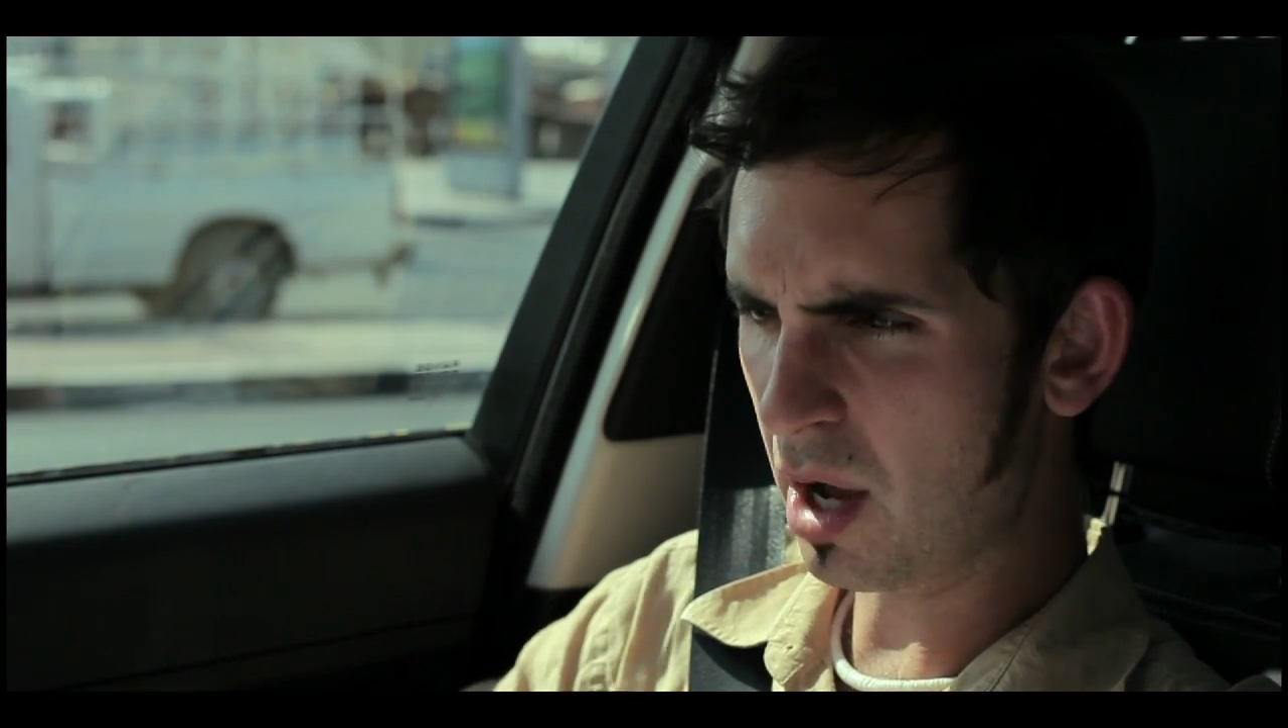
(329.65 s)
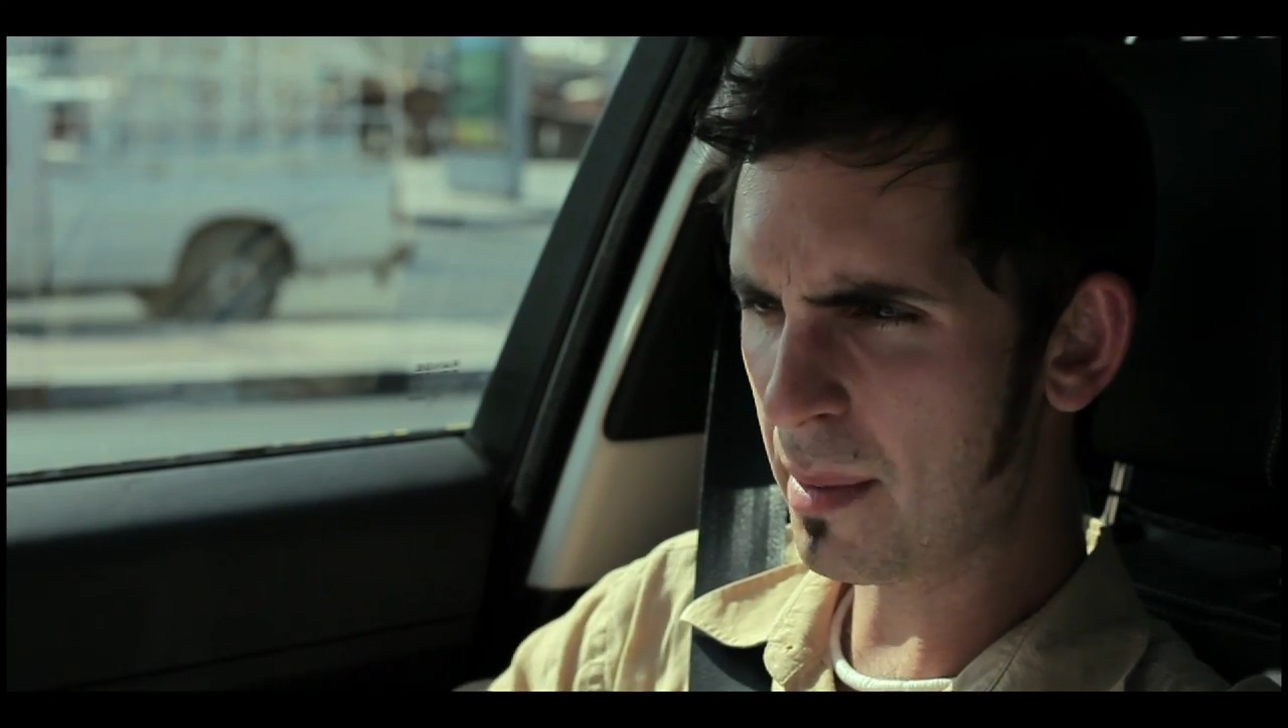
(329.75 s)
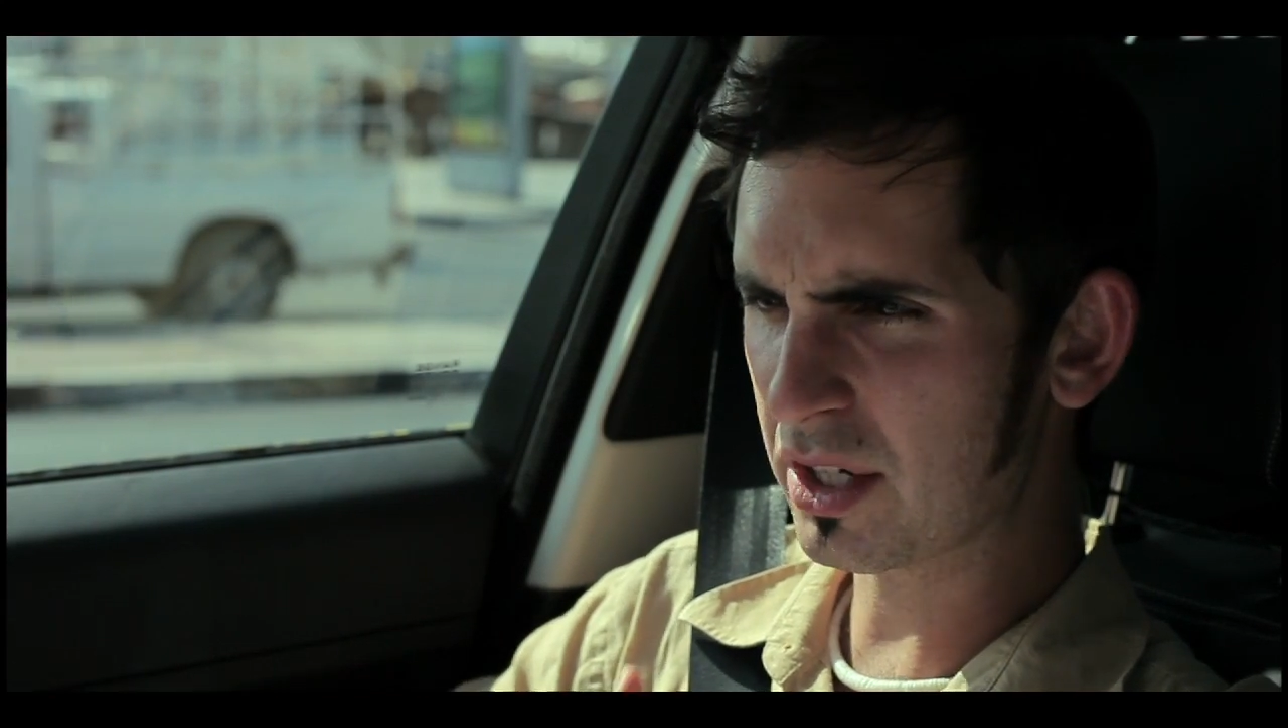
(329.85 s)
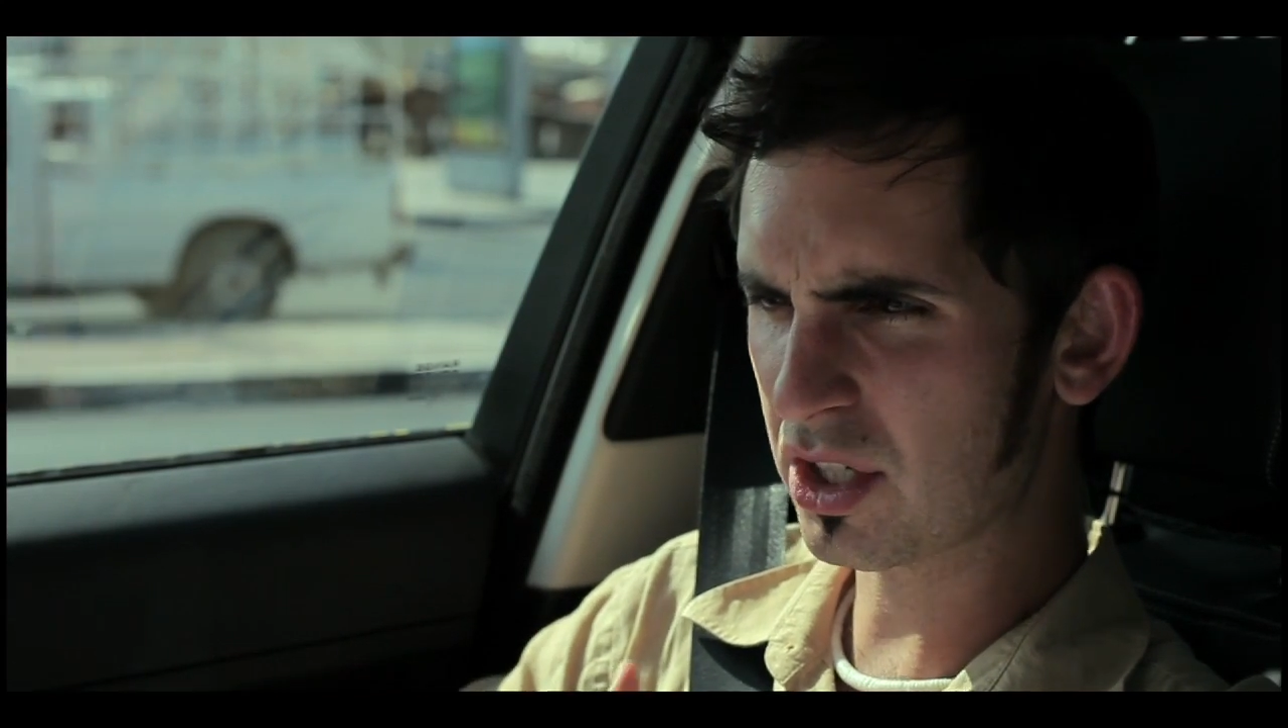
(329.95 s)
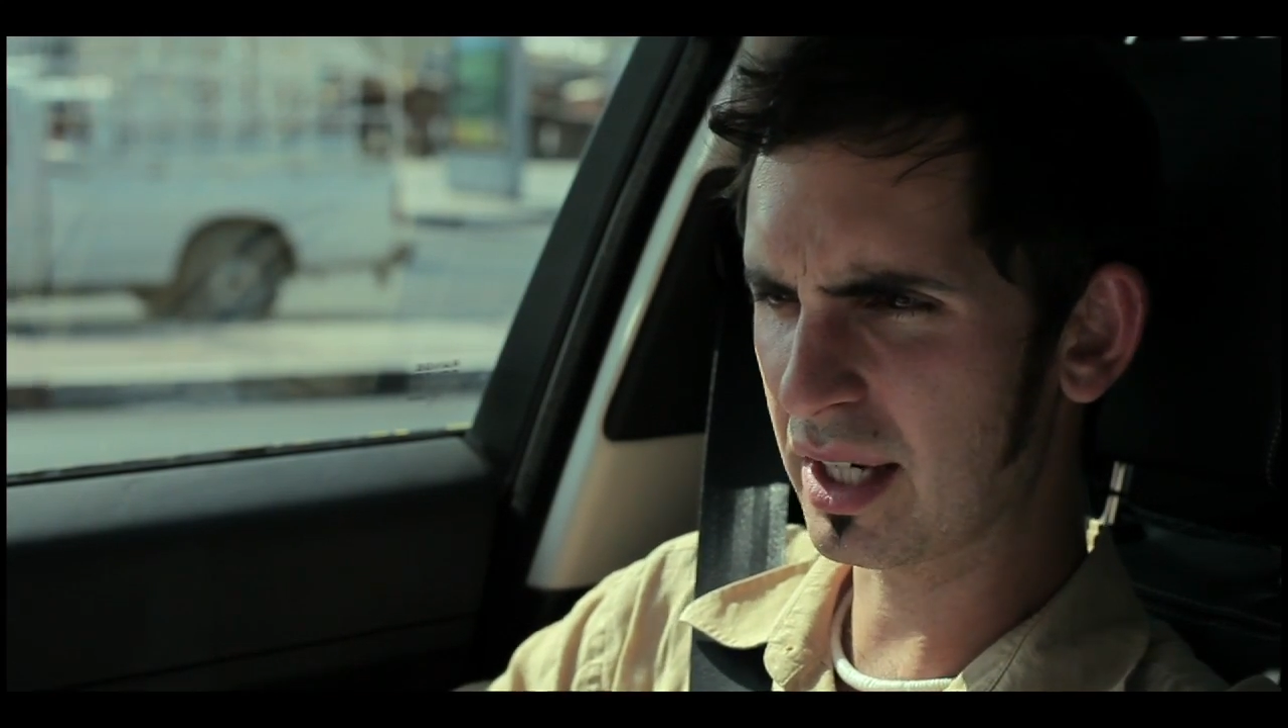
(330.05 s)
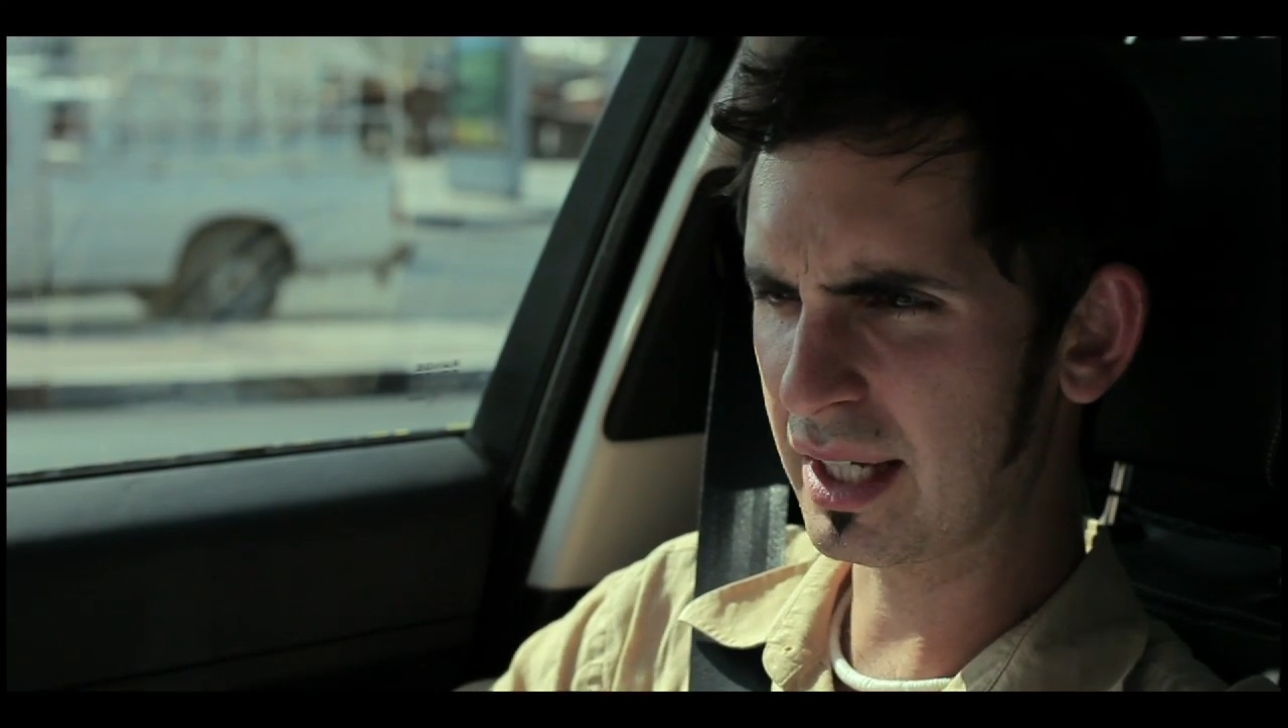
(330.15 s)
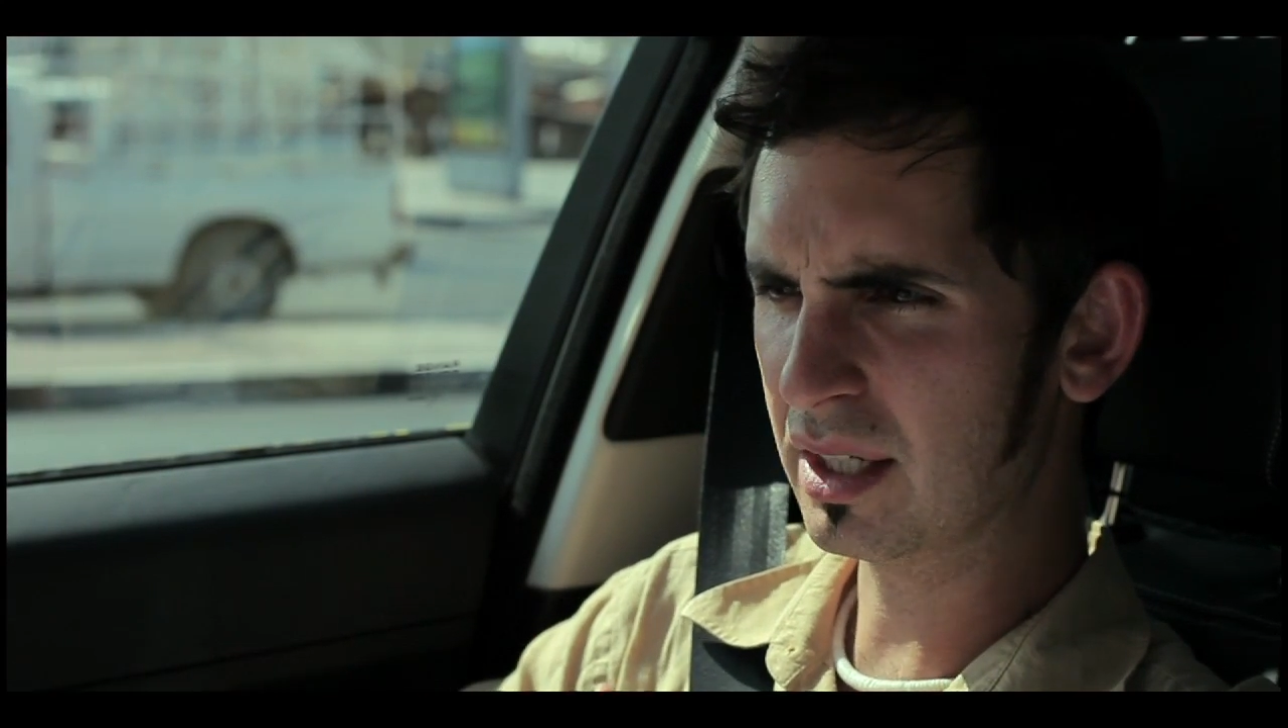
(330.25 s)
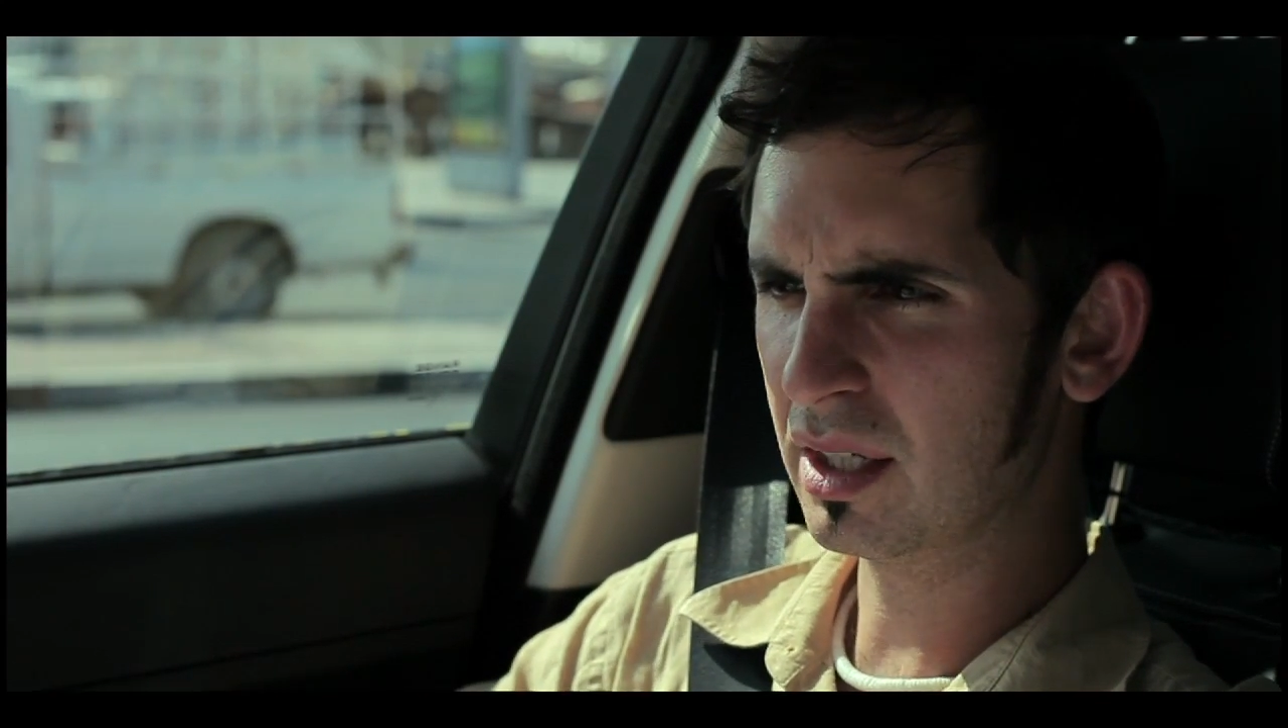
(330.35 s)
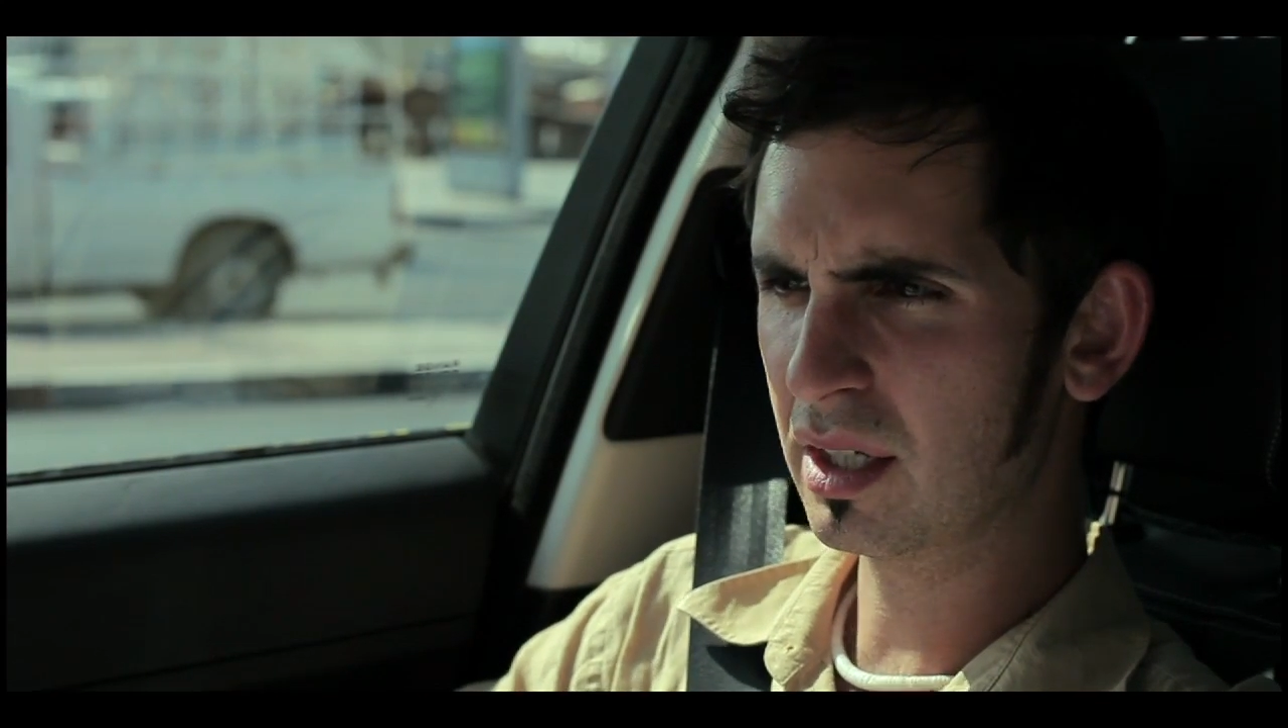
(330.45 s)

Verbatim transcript: I'm actually